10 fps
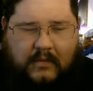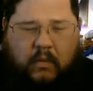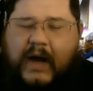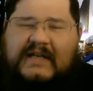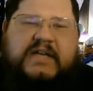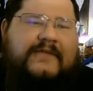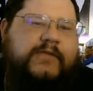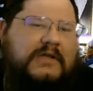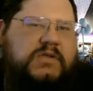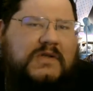what
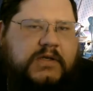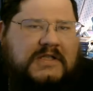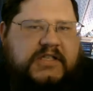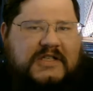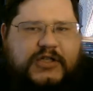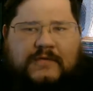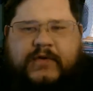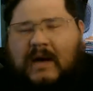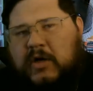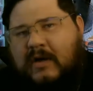different sources you've
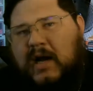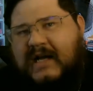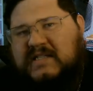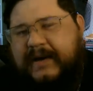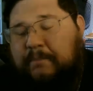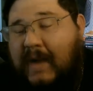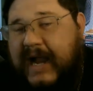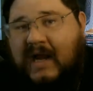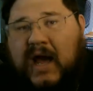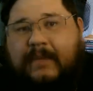come across that
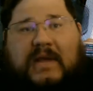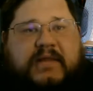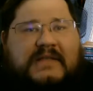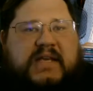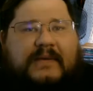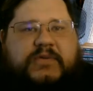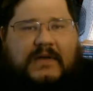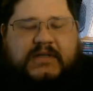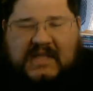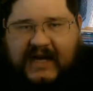might not be the same
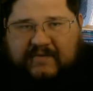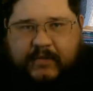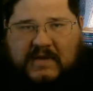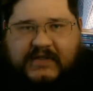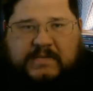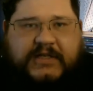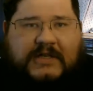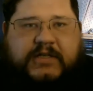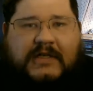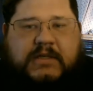source that everyone's
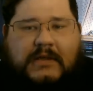mentioned.